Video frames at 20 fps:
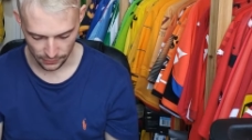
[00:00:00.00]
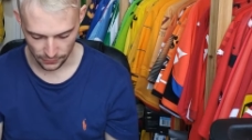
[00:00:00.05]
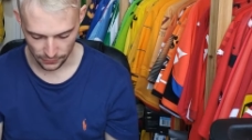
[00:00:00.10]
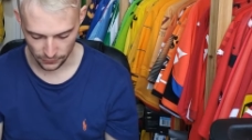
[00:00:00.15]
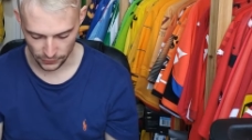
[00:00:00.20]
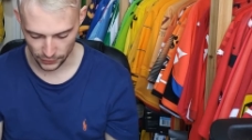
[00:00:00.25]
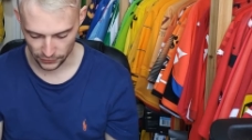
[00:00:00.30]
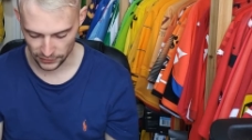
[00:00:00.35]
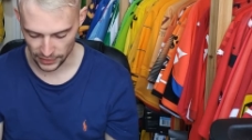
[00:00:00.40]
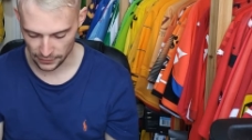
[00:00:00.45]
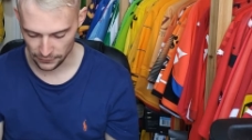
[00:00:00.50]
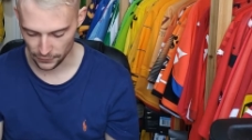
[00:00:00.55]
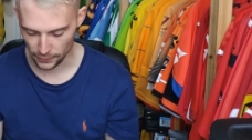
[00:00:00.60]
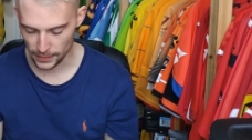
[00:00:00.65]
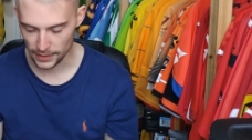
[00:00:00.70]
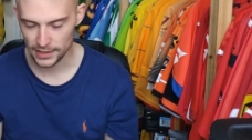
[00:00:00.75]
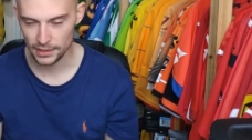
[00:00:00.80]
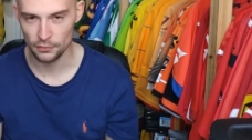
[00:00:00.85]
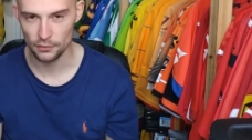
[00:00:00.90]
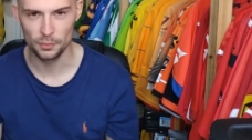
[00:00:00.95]
firstly, I felt
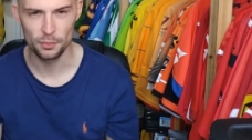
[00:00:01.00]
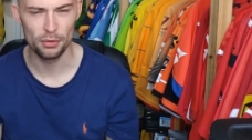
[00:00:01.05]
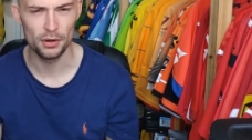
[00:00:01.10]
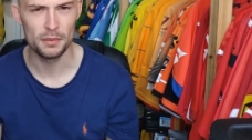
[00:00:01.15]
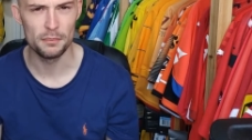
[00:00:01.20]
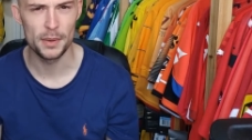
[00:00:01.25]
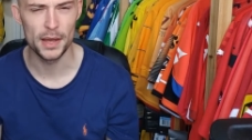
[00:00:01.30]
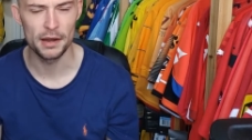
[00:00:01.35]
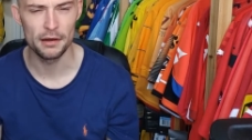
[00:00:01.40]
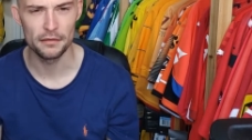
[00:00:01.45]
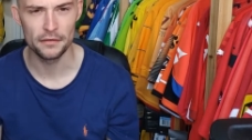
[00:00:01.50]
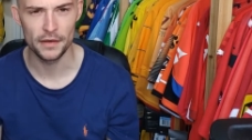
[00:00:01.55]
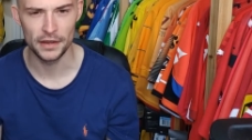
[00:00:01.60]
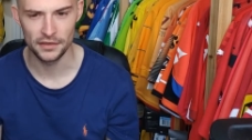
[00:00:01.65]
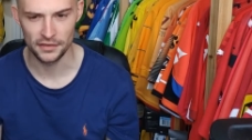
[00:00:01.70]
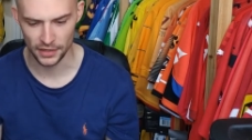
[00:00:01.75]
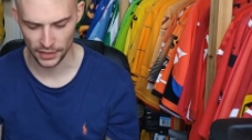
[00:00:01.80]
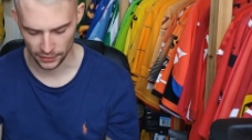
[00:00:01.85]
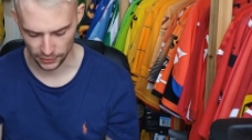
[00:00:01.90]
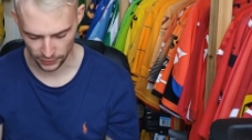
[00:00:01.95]
like it was probably better if I
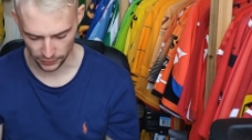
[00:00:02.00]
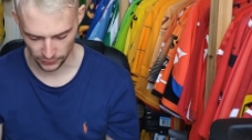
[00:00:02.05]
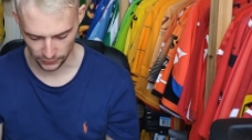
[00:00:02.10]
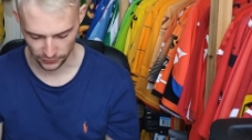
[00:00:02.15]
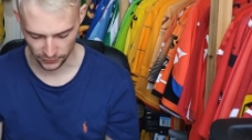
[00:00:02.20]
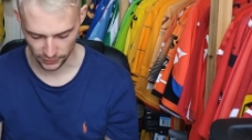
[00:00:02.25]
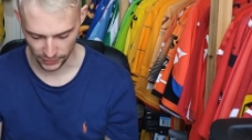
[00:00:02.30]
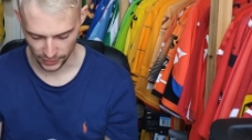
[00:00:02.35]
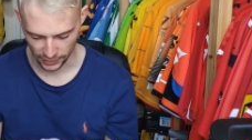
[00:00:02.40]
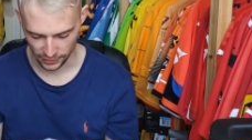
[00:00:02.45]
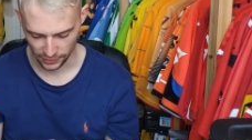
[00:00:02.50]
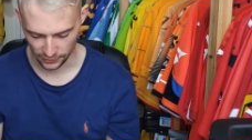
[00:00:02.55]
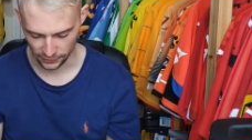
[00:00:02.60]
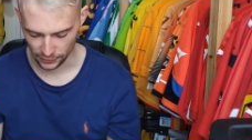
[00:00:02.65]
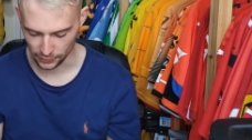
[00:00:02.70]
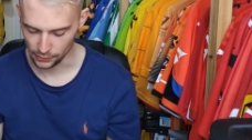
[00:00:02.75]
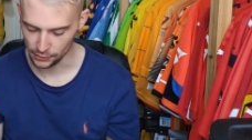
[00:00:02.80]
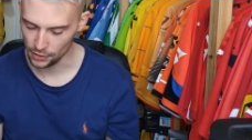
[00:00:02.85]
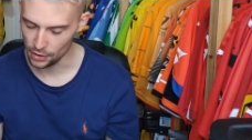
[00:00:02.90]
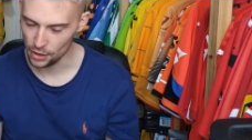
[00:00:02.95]
did because it's a
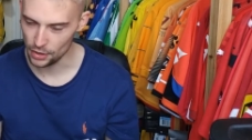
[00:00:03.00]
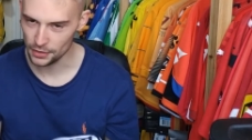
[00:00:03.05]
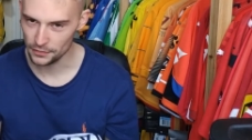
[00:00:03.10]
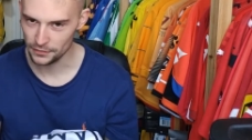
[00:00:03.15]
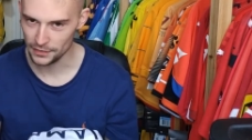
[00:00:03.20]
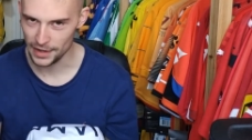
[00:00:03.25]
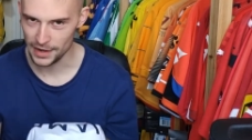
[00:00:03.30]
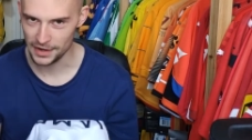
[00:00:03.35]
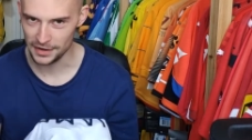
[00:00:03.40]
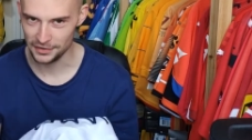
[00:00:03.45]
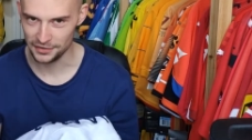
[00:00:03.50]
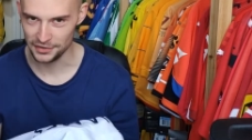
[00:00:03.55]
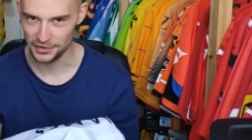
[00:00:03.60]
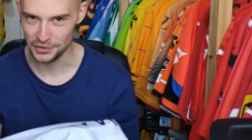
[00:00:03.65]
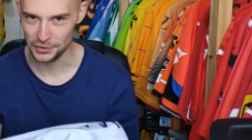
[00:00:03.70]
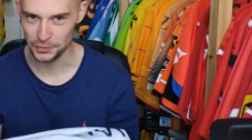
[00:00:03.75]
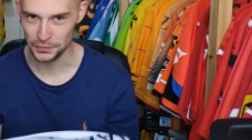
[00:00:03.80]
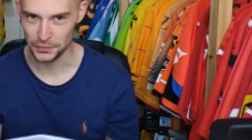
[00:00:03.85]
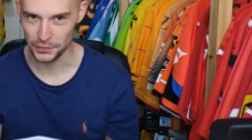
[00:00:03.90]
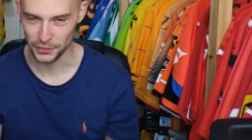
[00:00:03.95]
lot of letters to
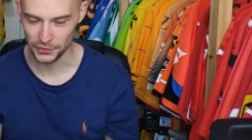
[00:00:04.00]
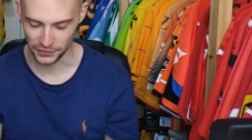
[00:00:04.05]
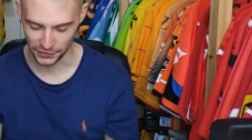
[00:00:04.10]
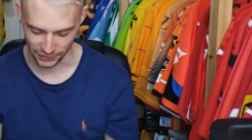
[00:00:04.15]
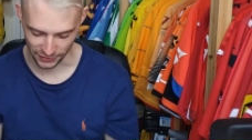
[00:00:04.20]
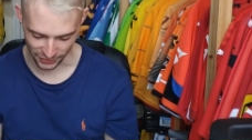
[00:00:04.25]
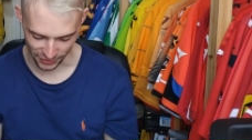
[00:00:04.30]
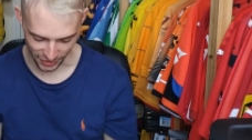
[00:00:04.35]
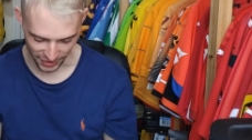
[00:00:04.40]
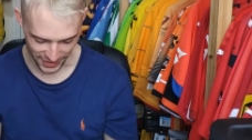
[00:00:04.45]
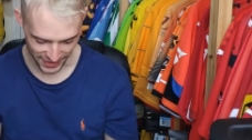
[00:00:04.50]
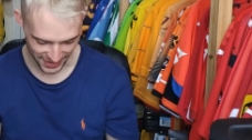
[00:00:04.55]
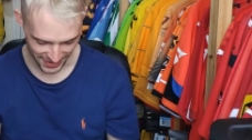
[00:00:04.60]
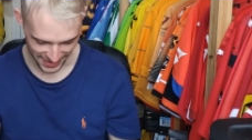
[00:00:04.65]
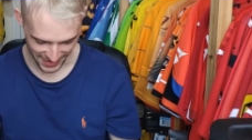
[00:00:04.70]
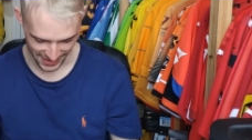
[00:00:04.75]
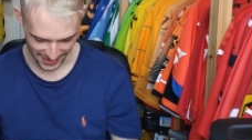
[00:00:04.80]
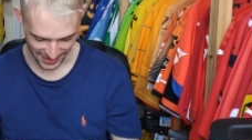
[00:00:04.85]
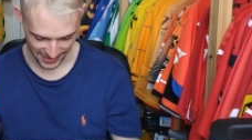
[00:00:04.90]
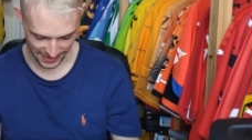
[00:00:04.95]
use for Hudson-Odoi.
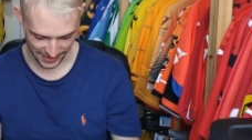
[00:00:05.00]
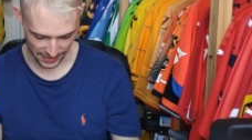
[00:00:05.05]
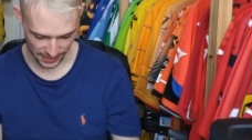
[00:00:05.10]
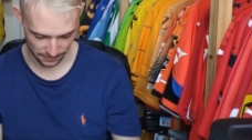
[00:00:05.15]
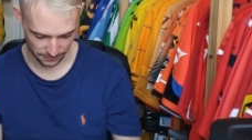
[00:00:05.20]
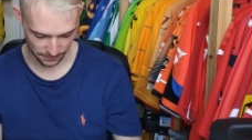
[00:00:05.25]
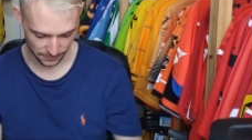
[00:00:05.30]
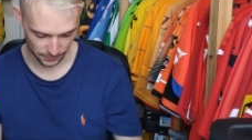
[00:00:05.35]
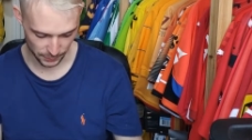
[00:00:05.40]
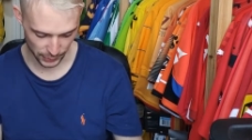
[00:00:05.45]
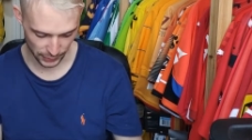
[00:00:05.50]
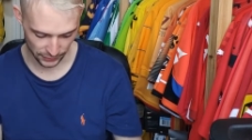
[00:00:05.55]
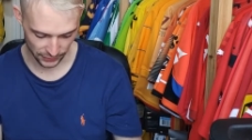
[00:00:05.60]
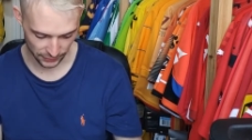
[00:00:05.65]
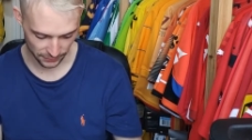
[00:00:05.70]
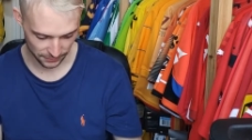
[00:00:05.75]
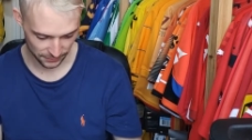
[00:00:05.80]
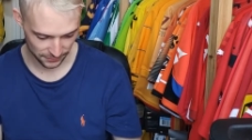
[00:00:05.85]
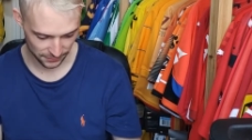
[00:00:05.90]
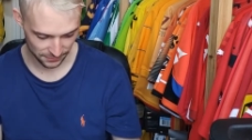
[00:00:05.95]
But
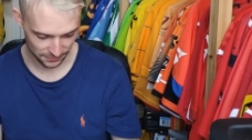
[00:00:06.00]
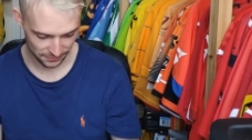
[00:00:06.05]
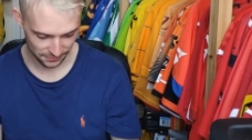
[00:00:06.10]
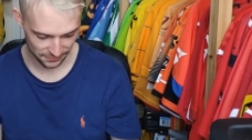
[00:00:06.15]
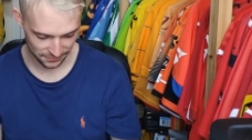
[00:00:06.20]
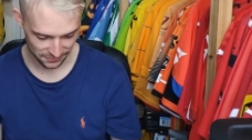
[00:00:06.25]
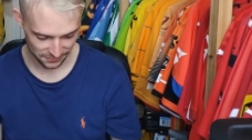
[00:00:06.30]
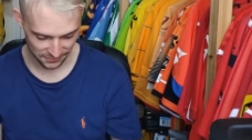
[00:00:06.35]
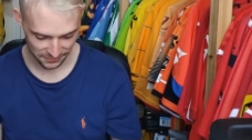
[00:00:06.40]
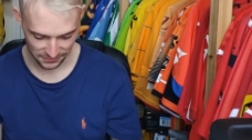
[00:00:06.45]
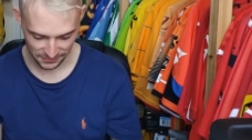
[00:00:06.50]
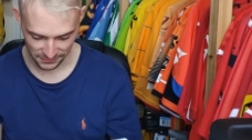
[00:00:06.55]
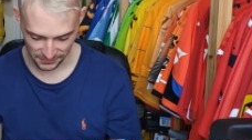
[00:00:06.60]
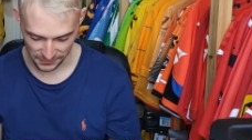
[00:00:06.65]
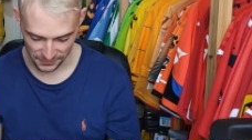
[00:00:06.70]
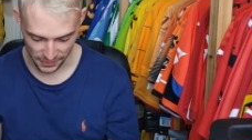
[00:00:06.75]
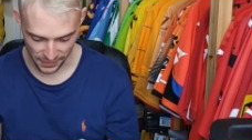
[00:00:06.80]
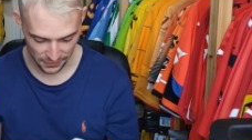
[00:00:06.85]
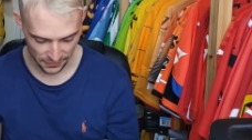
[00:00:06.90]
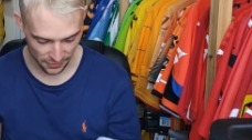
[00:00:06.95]

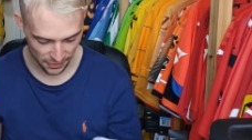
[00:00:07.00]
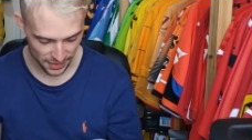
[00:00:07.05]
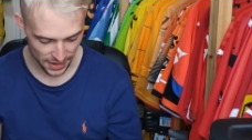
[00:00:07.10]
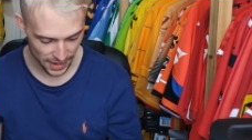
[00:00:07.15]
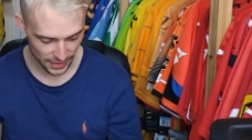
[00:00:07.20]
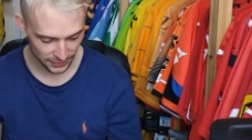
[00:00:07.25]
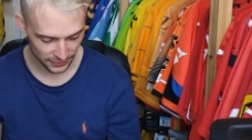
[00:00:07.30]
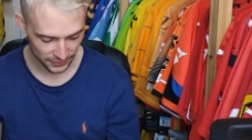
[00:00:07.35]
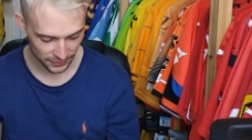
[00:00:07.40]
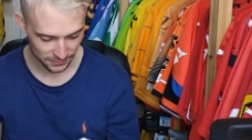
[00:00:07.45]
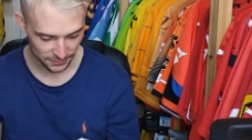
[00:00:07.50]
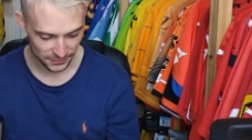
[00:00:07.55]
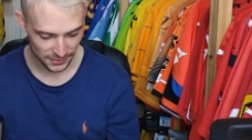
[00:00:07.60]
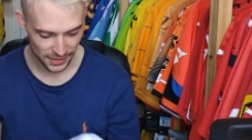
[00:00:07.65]
very, very nice.